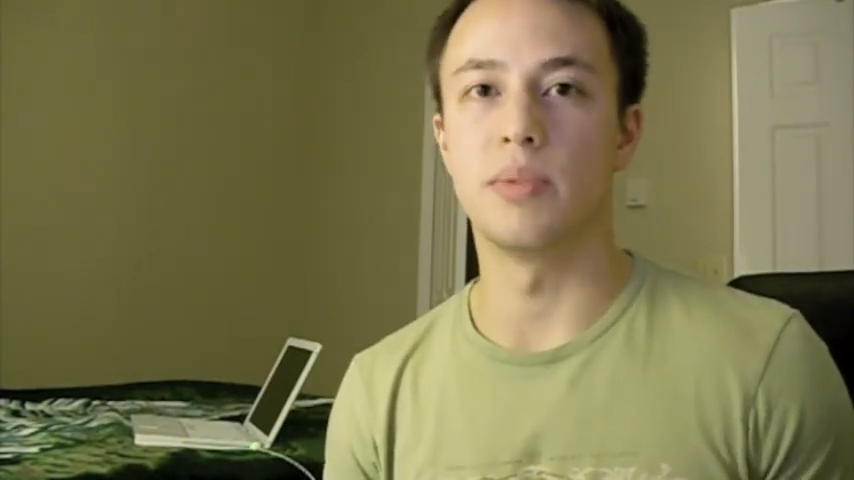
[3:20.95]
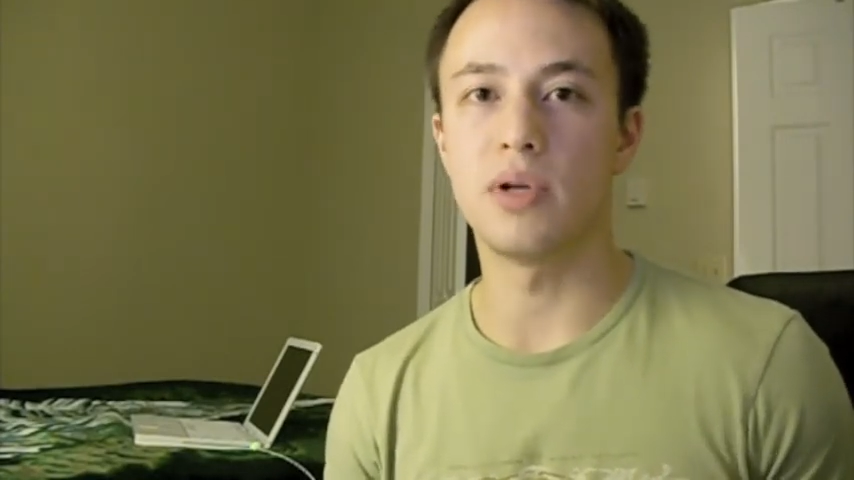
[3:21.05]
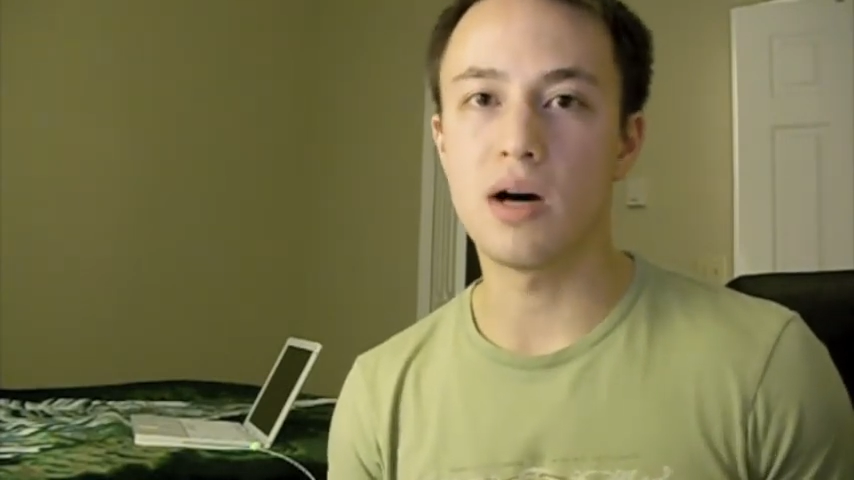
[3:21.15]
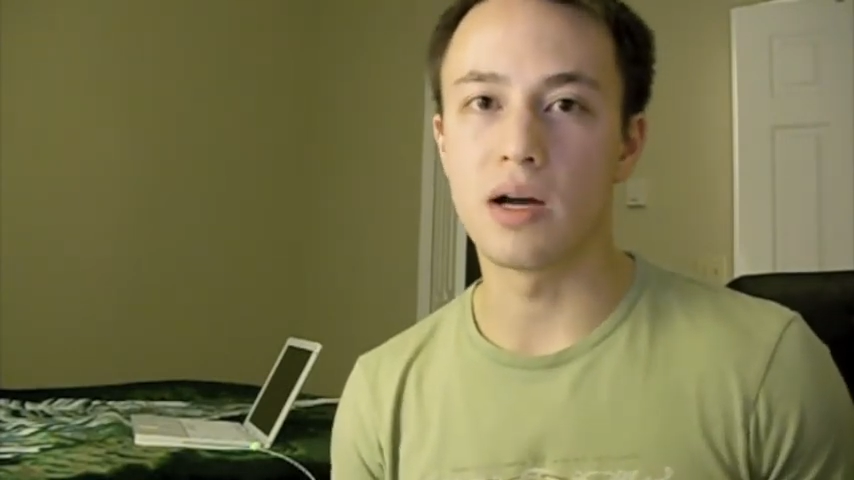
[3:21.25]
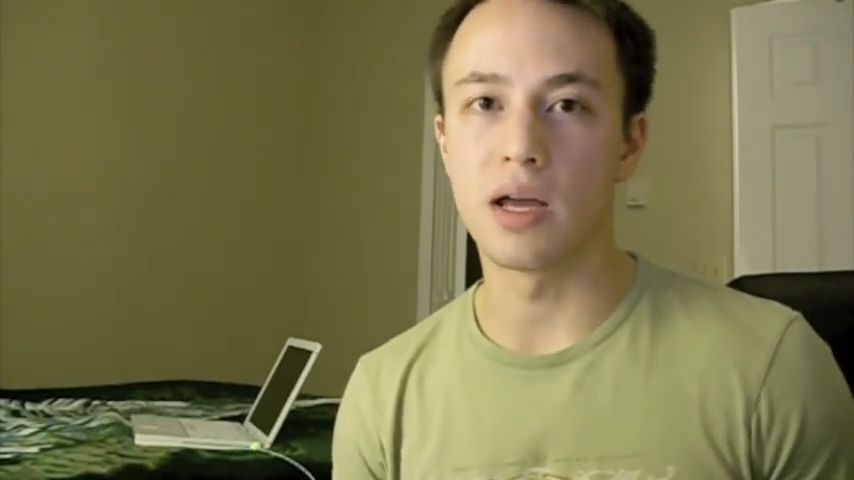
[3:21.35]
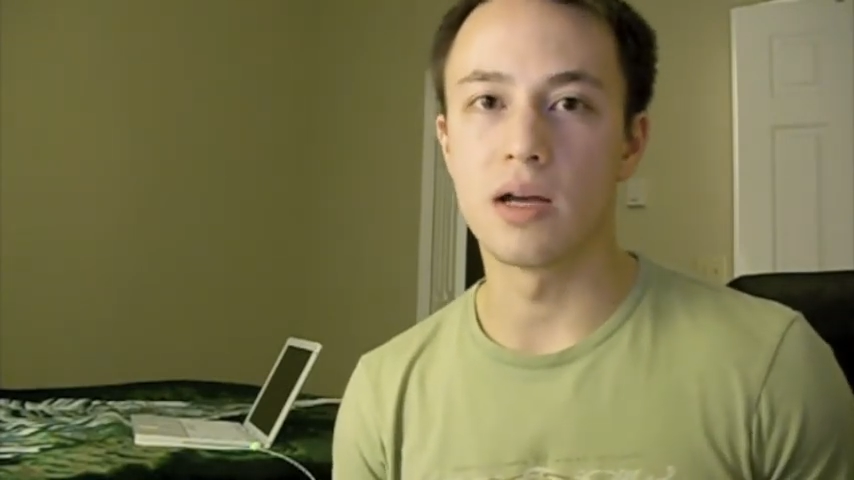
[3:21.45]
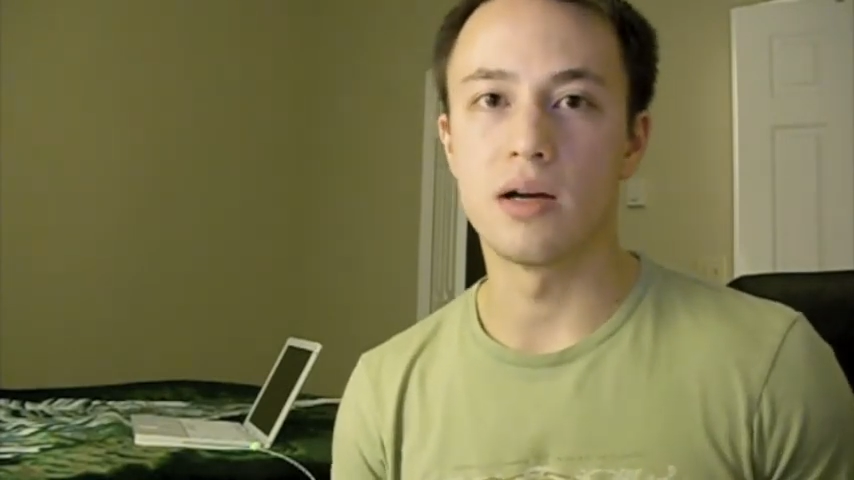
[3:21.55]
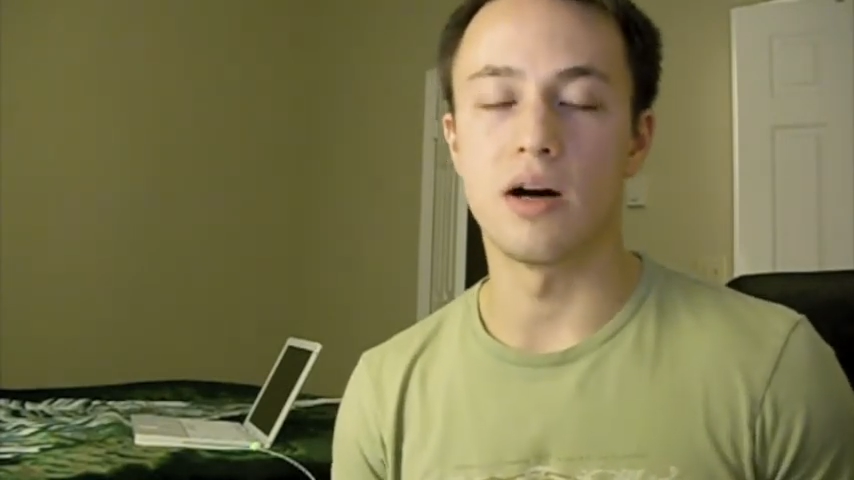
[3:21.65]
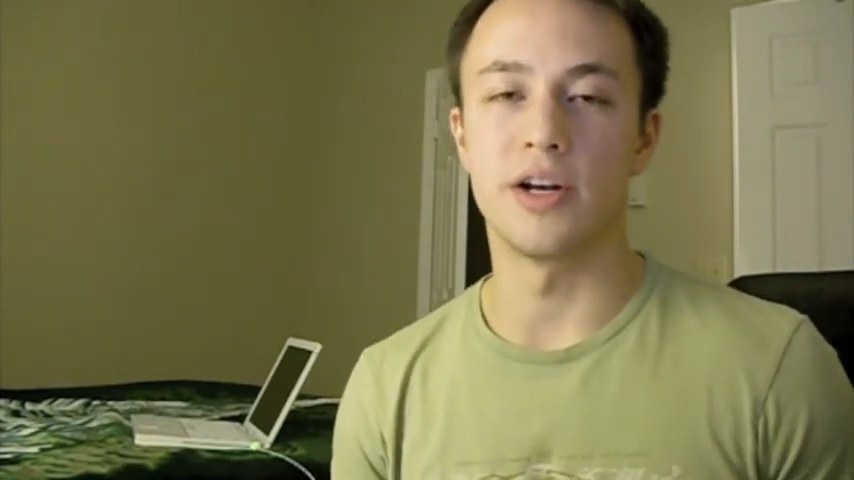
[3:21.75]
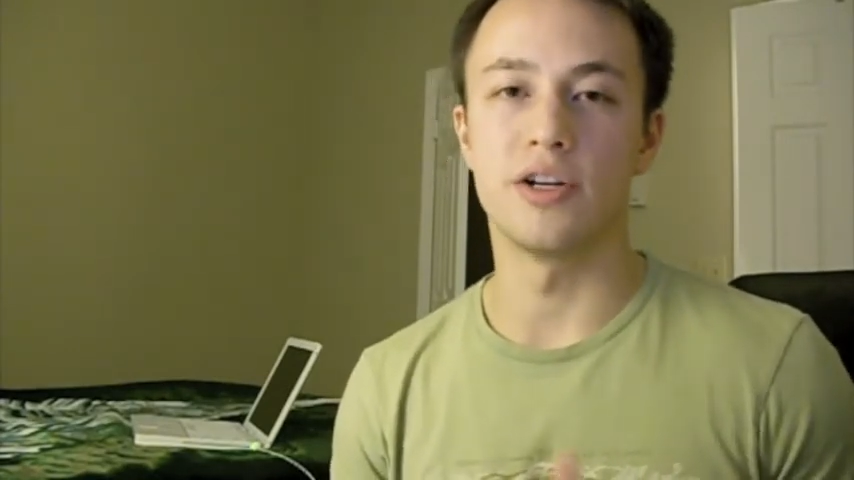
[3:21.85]
blog
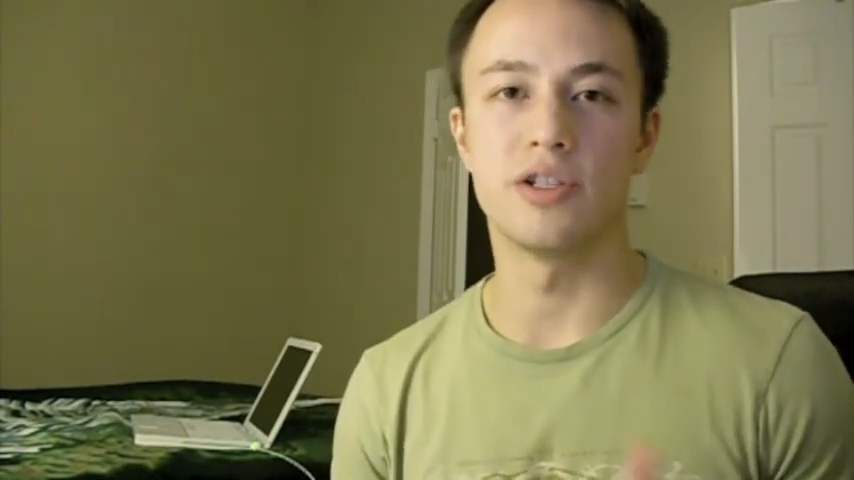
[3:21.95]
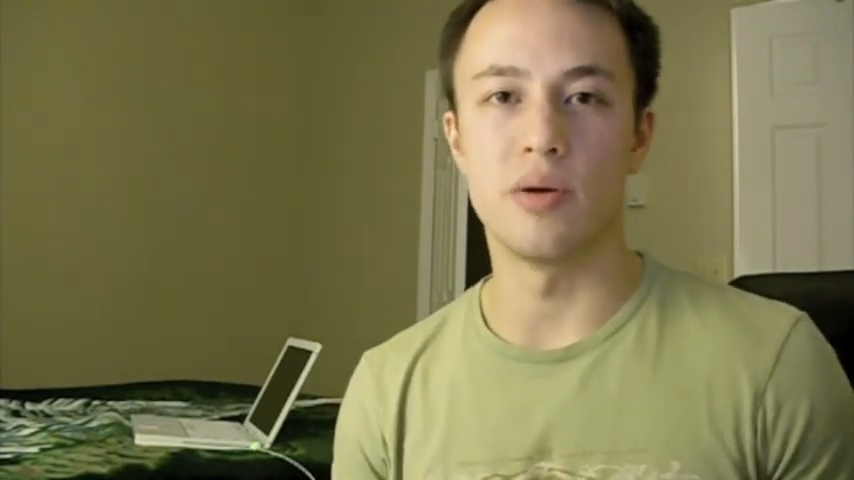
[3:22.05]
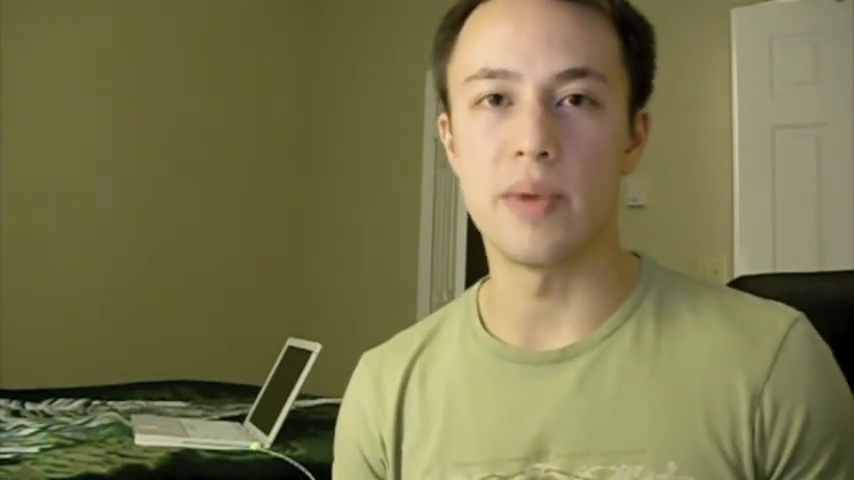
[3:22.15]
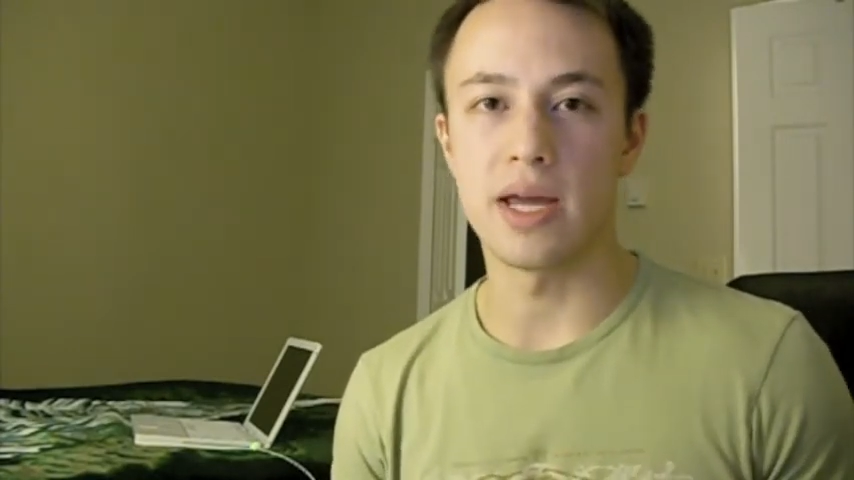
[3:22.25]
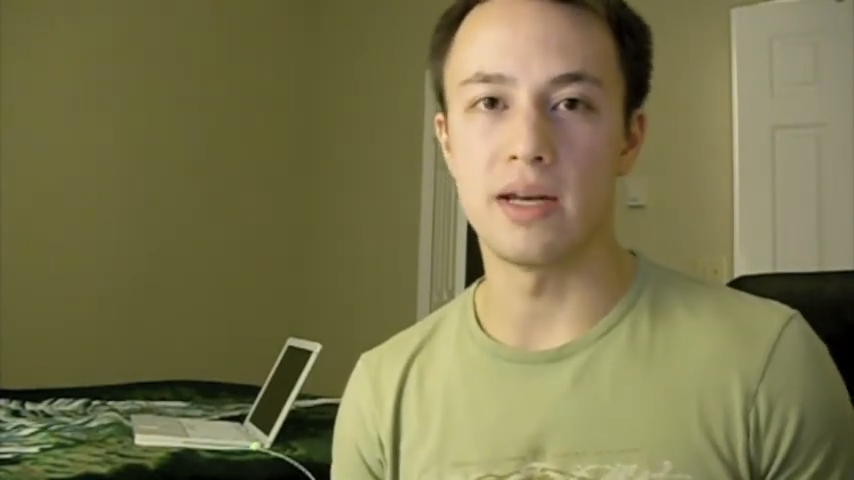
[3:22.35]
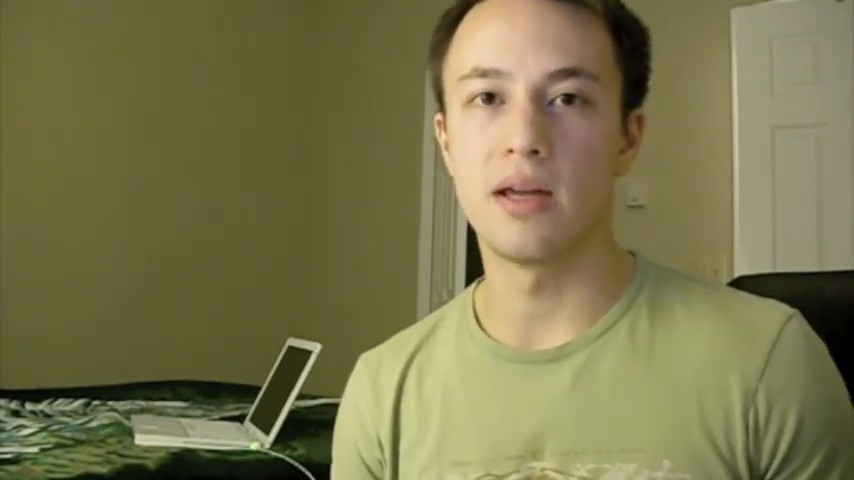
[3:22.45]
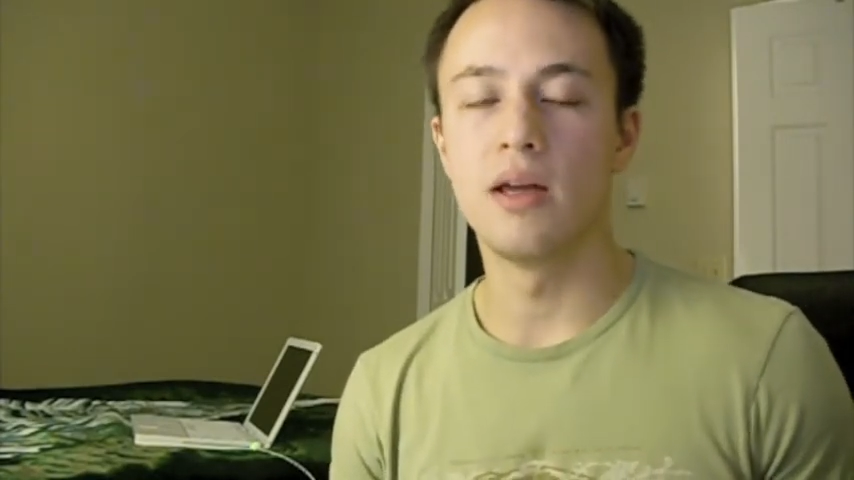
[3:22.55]
on your domain,